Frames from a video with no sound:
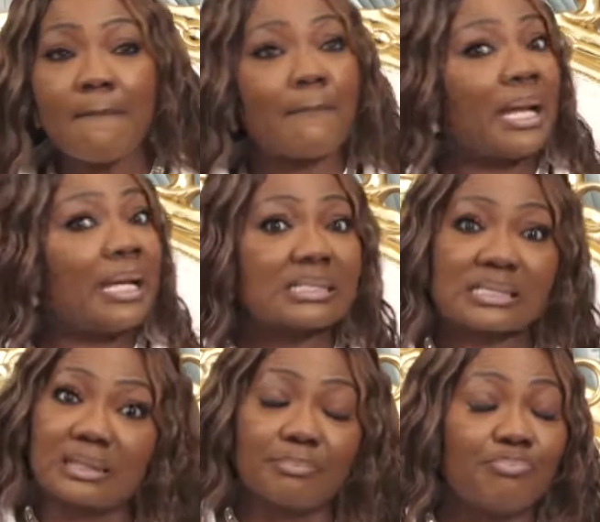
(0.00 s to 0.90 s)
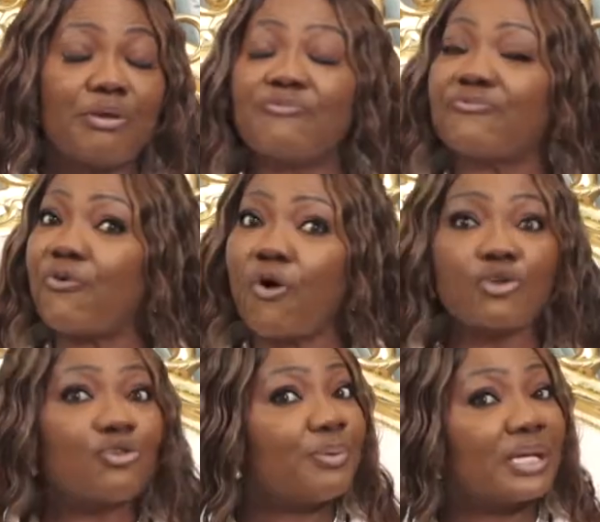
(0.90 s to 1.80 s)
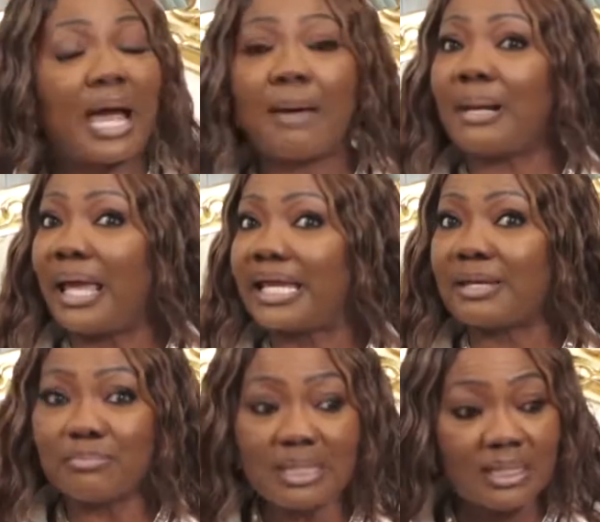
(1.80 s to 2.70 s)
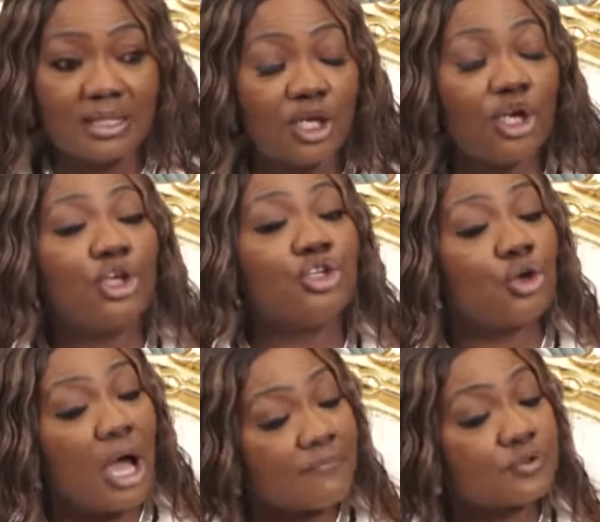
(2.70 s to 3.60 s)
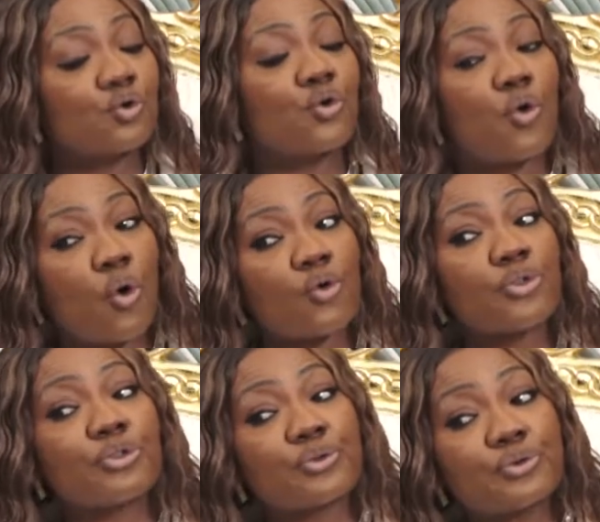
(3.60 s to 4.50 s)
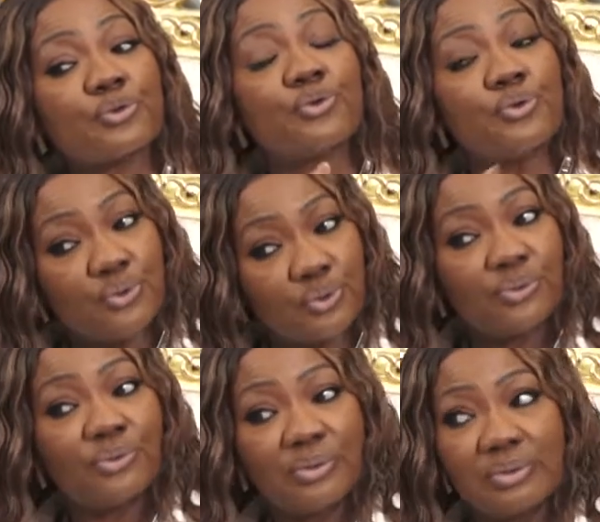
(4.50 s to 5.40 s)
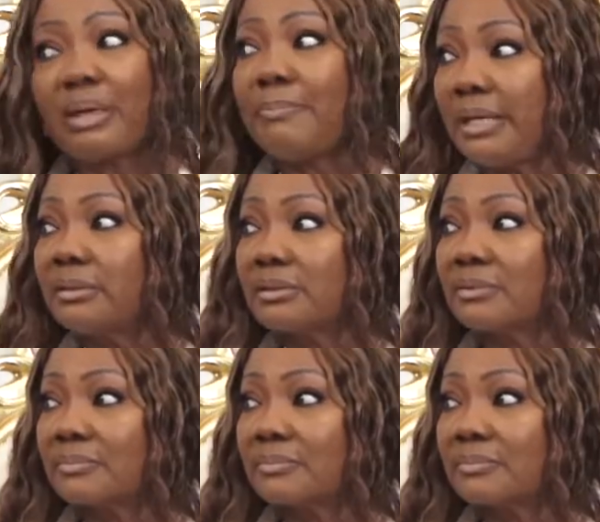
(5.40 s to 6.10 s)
But listen, before you become like me, you have to go through the mill.